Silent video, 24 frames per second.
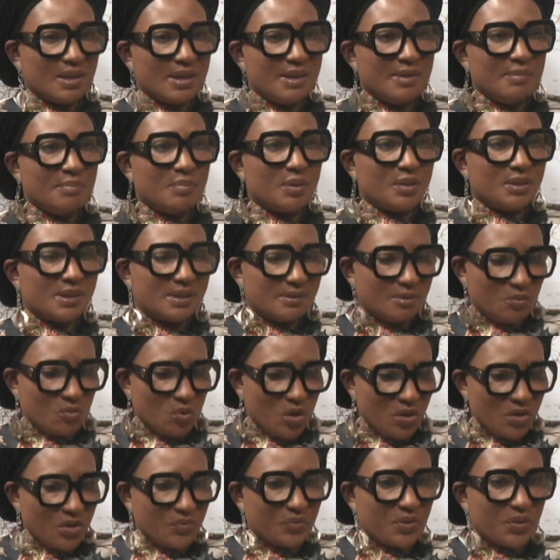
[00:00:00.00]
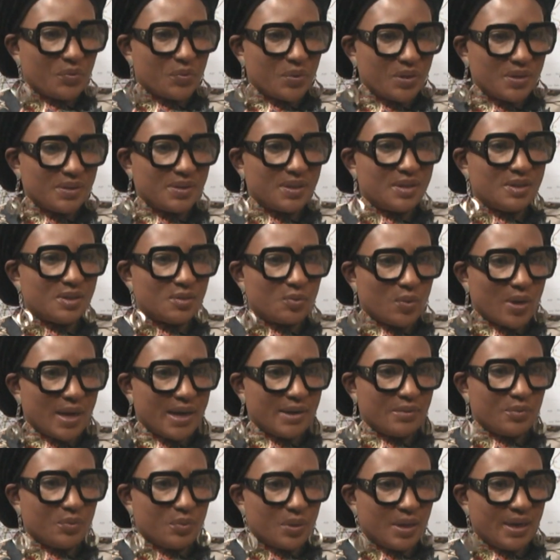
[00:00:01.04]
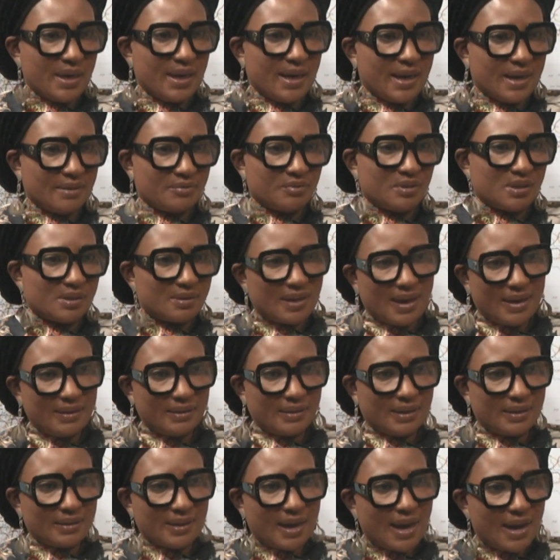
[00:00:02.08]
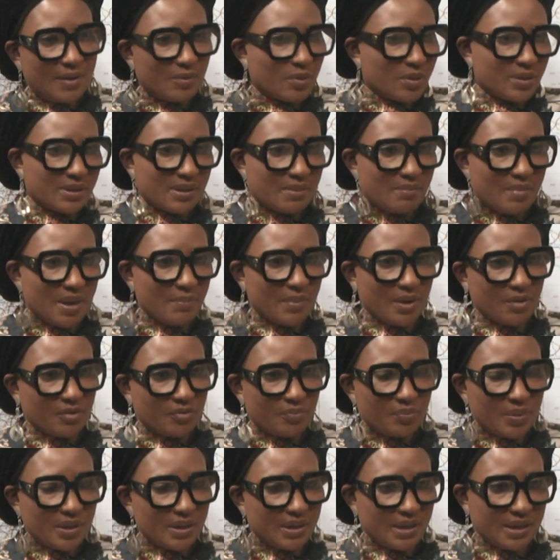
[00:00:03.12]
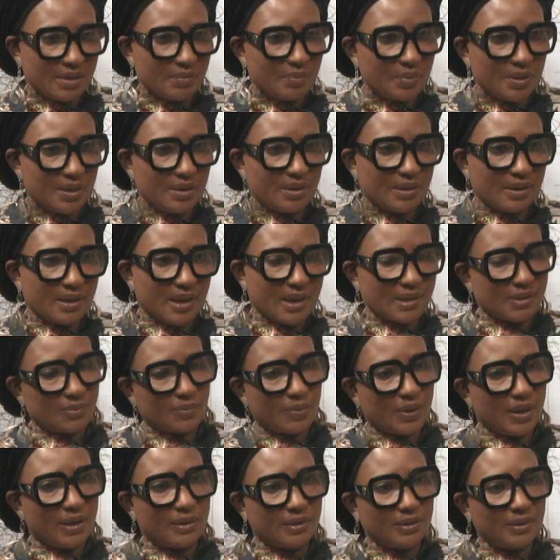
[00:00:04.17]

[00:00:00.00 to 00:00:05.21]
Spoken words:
But one of the reasons why we have decided, I was a member of PDP as well.